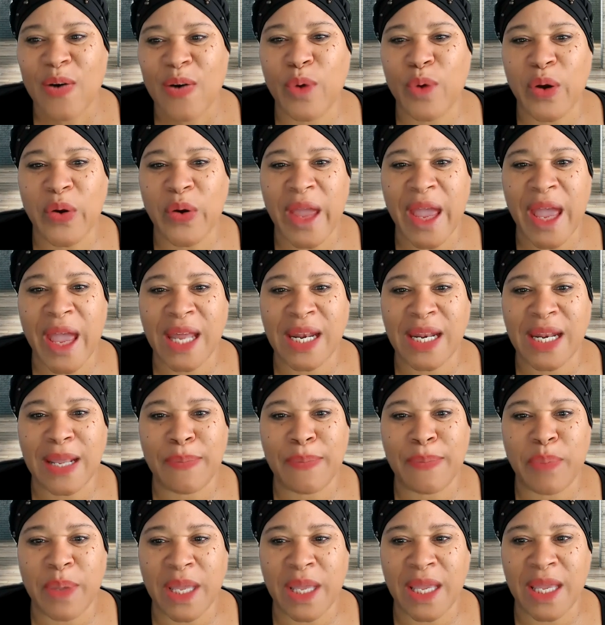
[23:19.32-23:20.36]
will
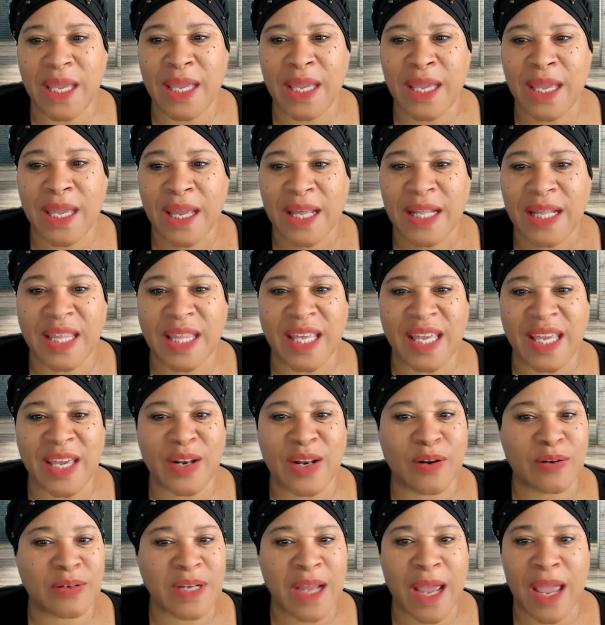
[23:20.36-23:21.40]
Eddie be the
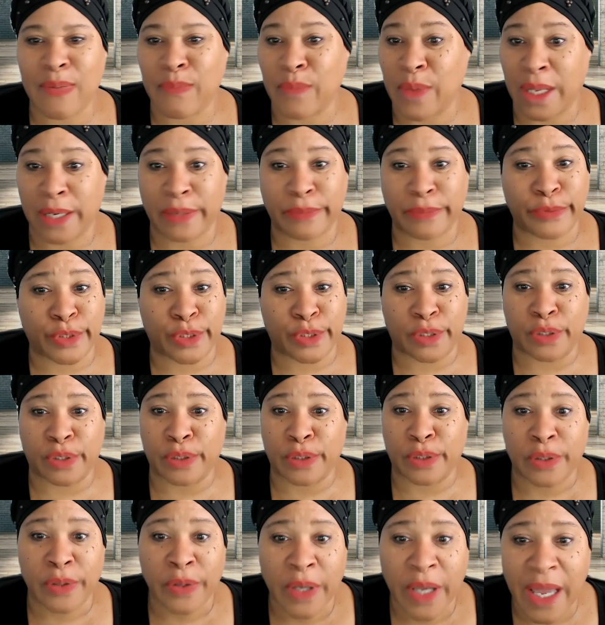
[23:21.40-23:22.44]
entertainment?
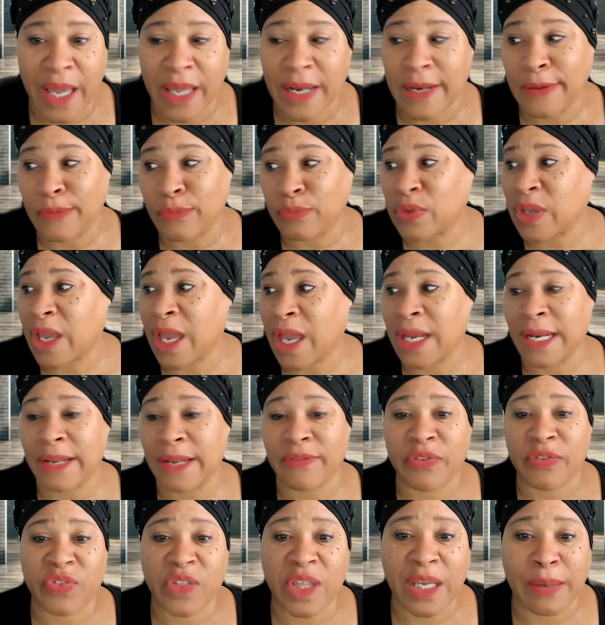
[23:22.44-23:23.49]
Eddie can't
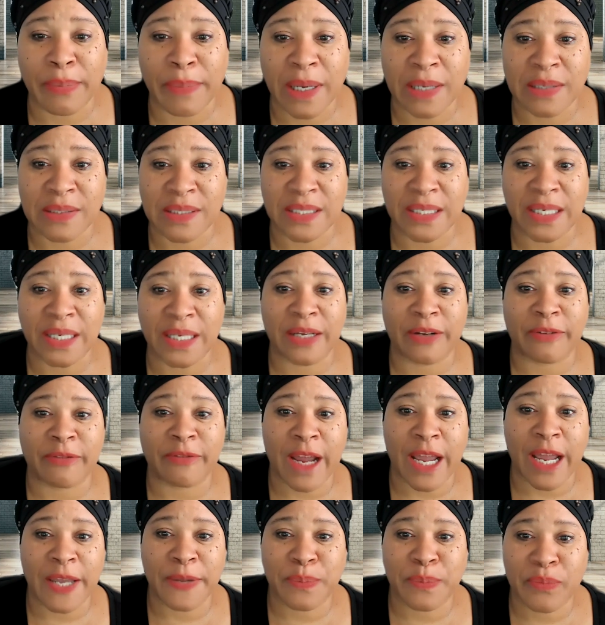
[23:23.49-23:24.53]
even think about singing,
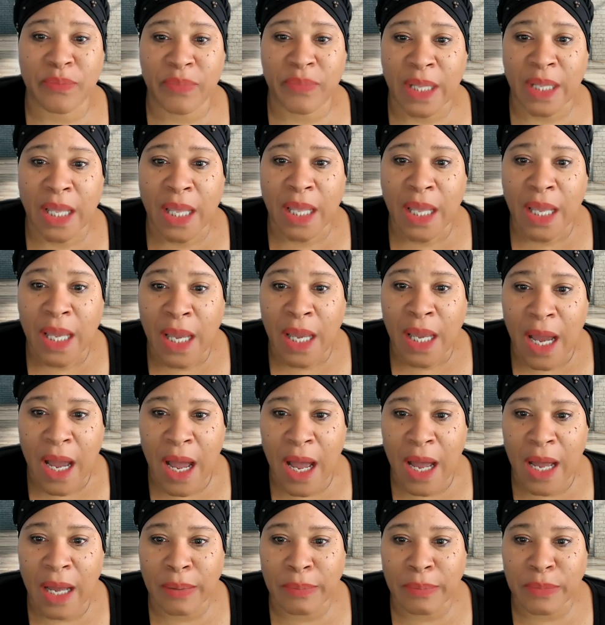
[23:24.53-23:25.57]
right?
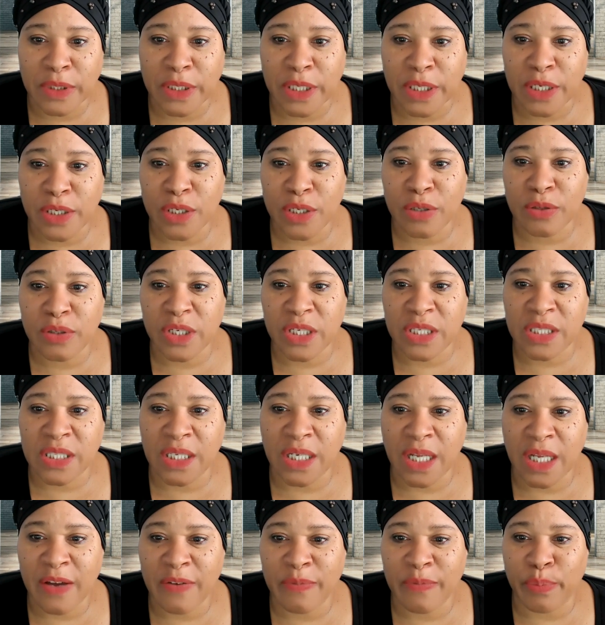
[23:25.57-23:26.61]
Didn't you just
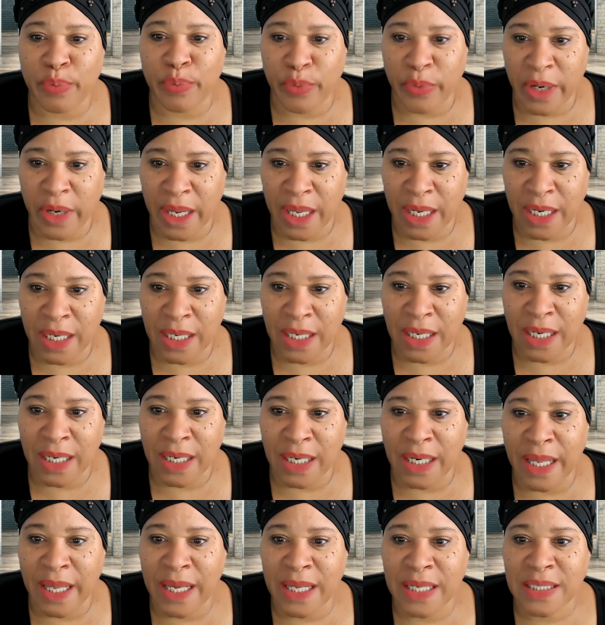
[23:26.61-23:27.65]
love Brit?
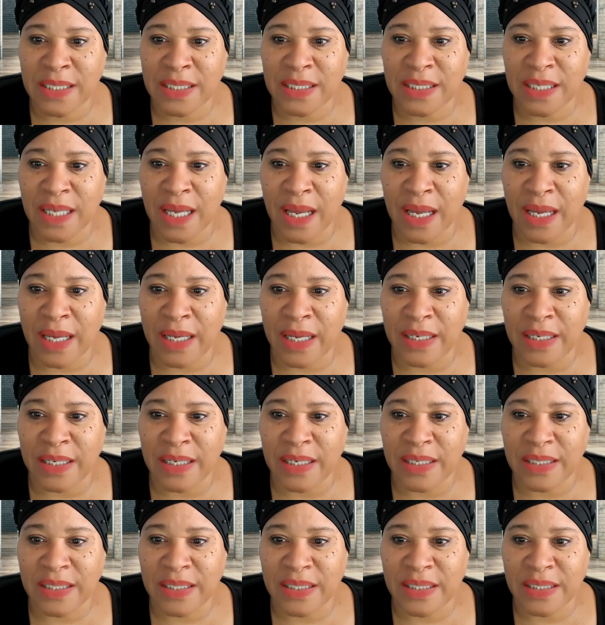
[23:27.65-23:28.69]
Let's
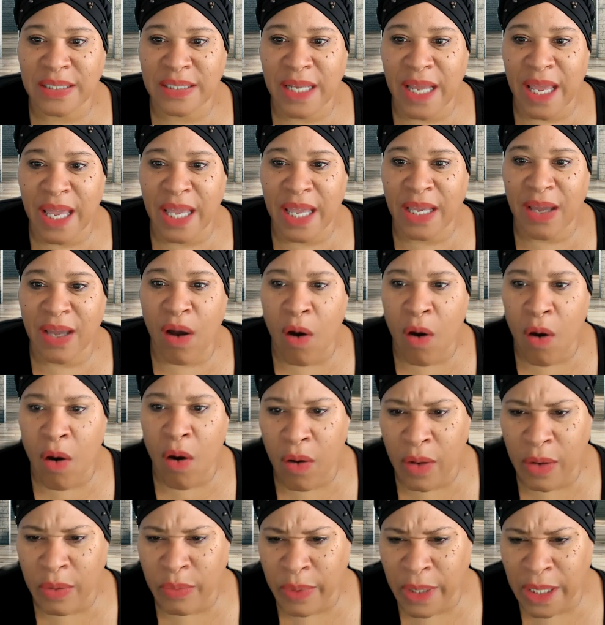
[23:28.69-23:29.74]
take them
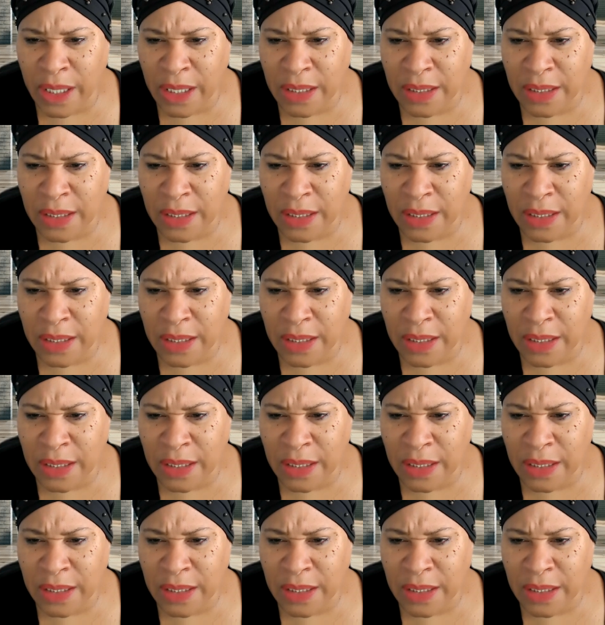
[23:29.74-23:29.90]
all